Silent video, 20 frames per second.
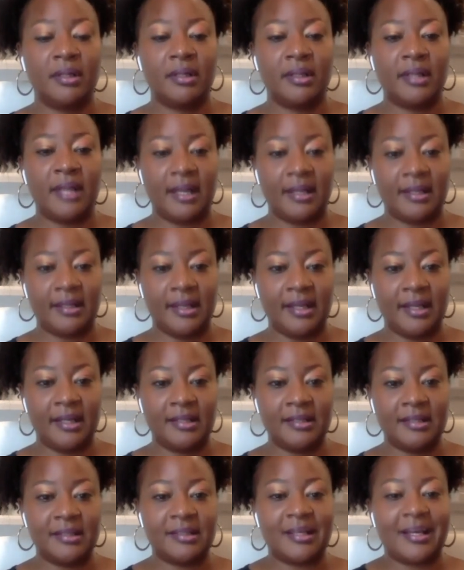that
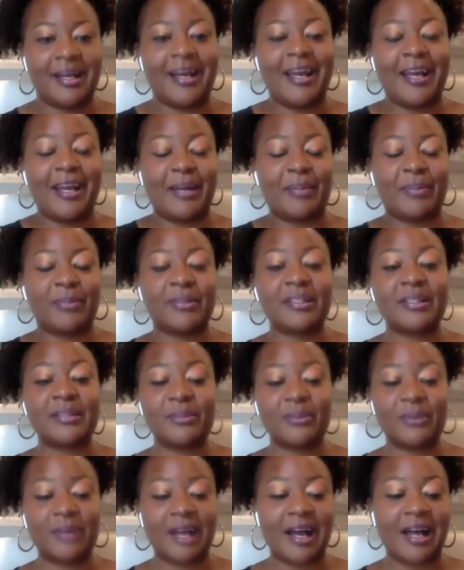lens. I had a
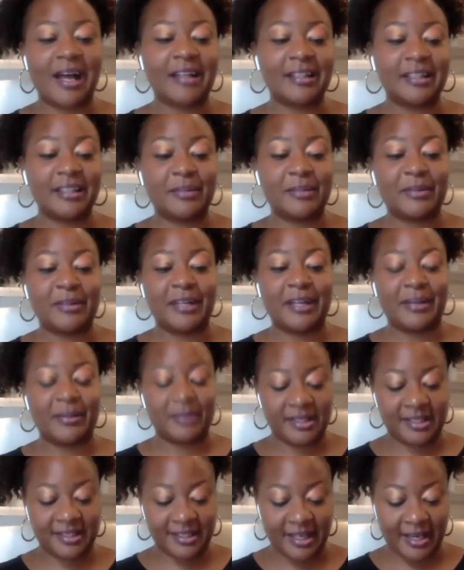principal colleague when I
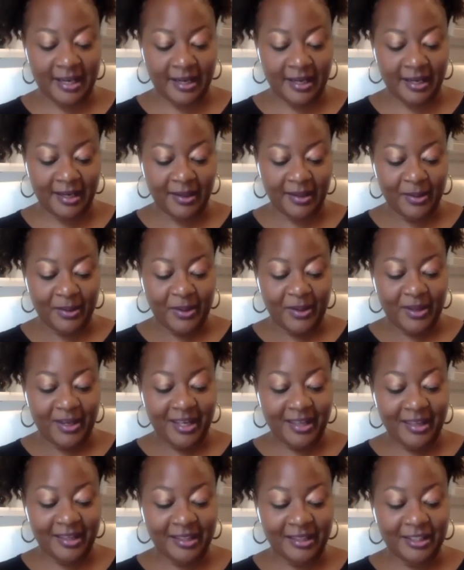was uh,
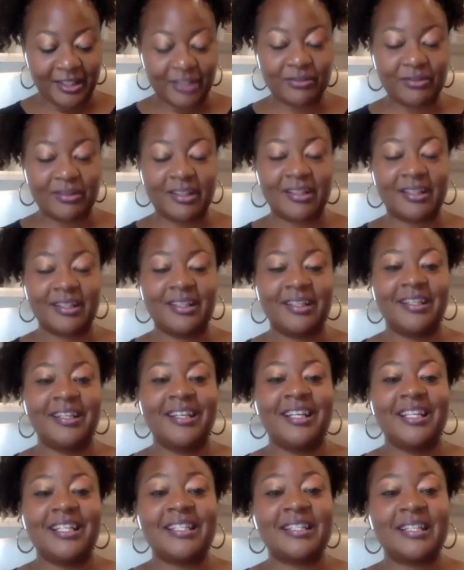in the district
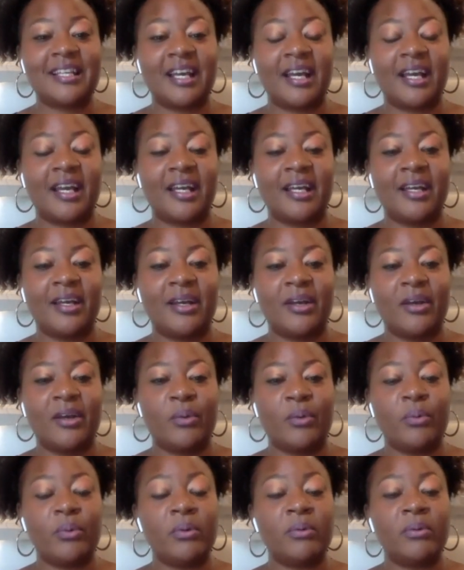say,
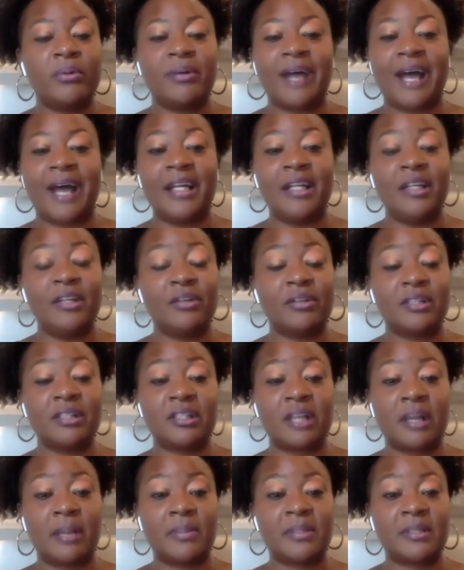"Ooh, I didn't know this
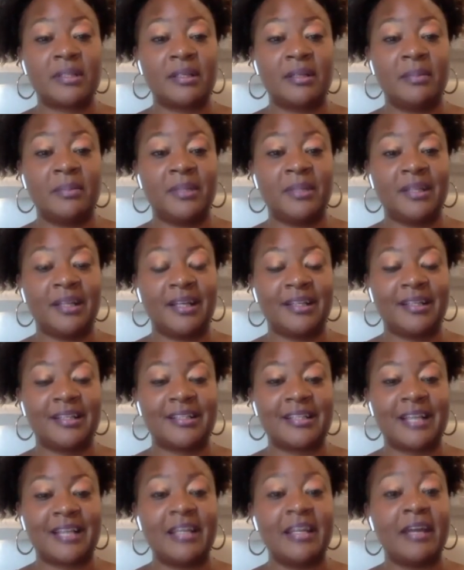job was going to be like
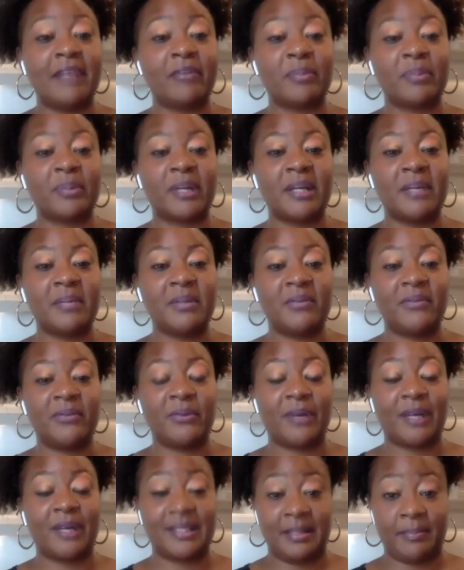this. I never prayed
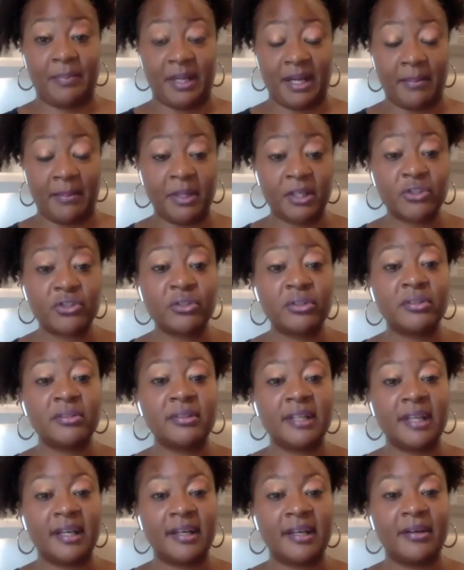before. I said, but I bet you do
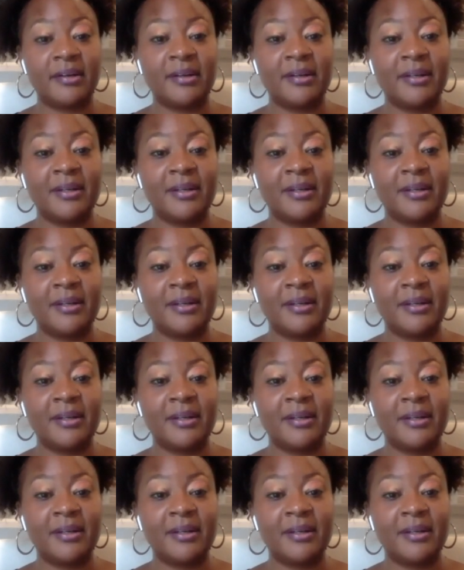now